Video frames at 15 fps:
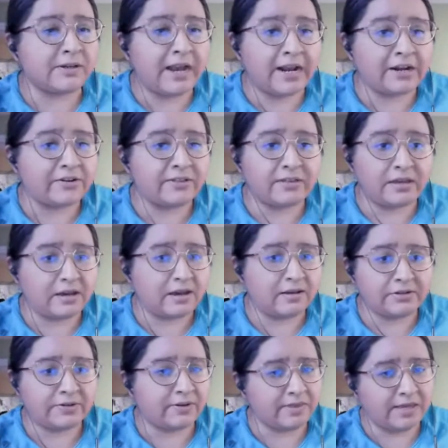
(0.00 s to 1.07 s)
two
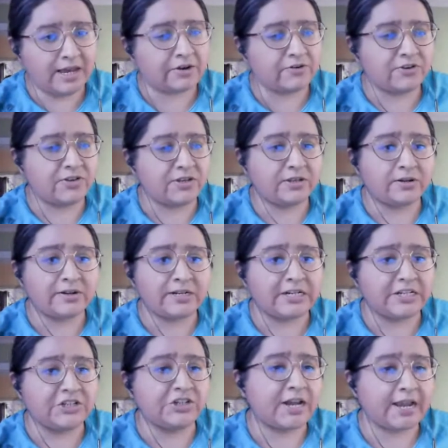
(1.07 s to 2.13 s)
of the actresses
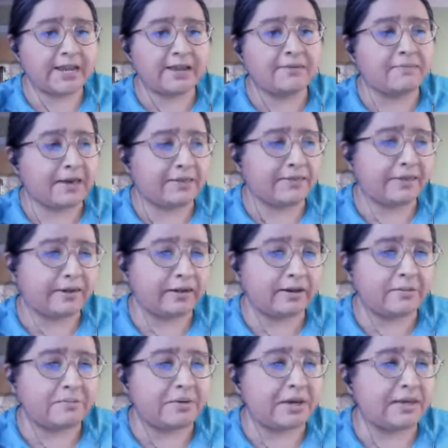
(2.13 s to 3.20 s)
are in a giant
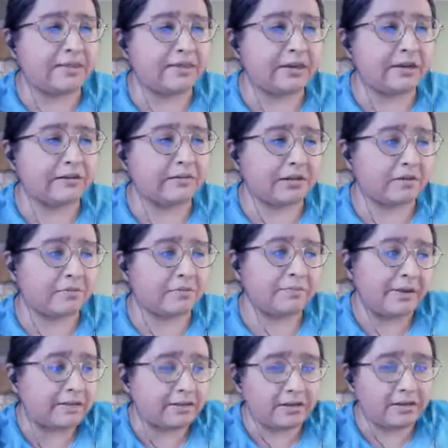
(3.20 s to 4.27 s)
bathtub and they're
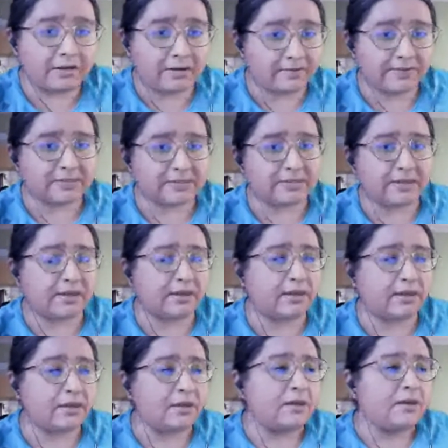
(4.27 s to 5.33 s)
bathing,
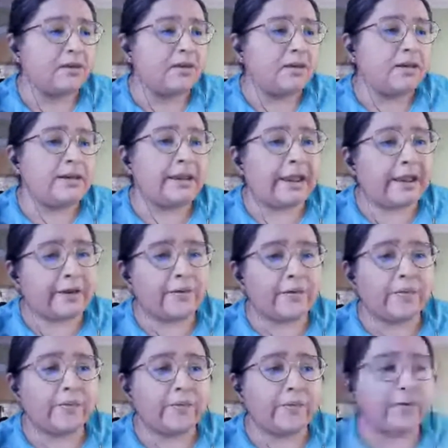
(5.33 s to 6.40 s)
obviously.
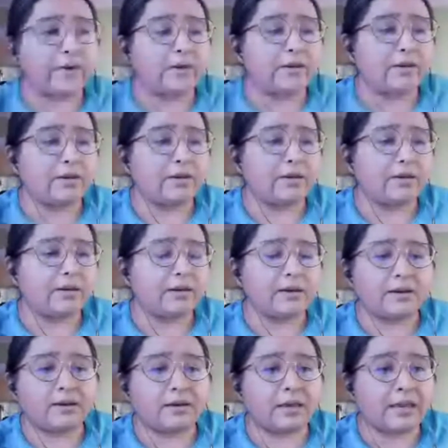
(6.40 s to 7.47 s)
Now,
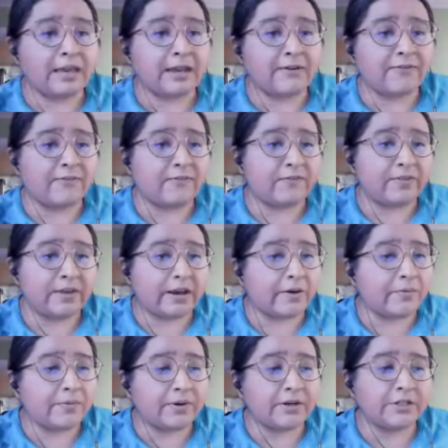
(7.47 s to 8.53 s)
if
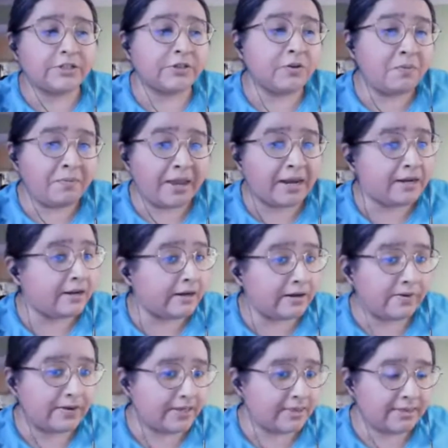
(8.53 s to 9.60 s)
there were two
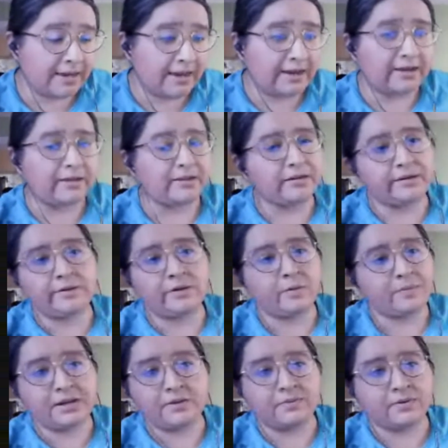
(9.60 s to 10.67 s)
men doing that,
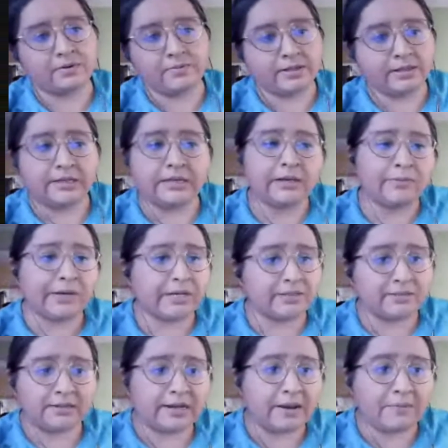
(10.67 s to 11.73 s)
nobody would really
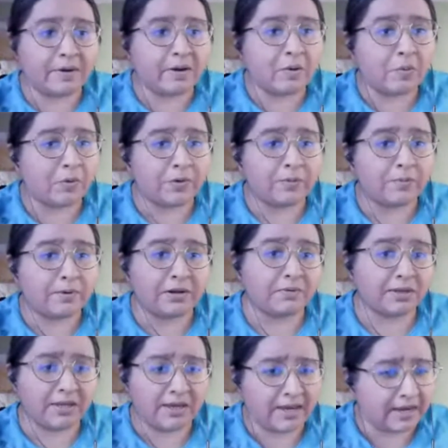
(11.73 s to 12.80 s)
raise an eyebrow or nobody
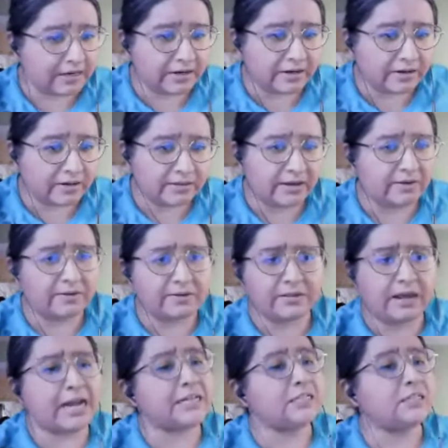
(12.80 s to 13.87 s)
would care.
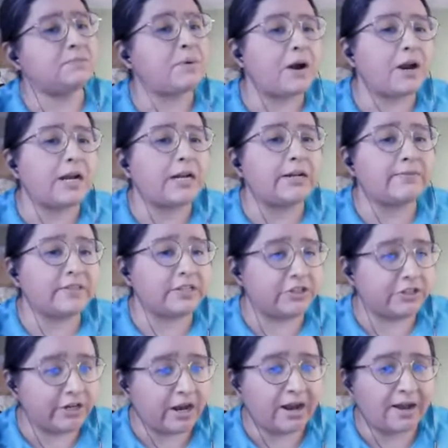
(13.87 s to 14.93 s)
That's part of the
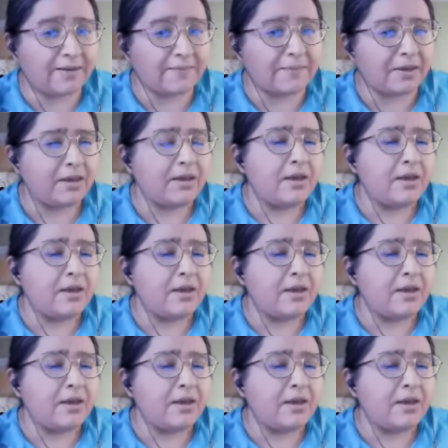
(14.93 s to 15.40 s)
job.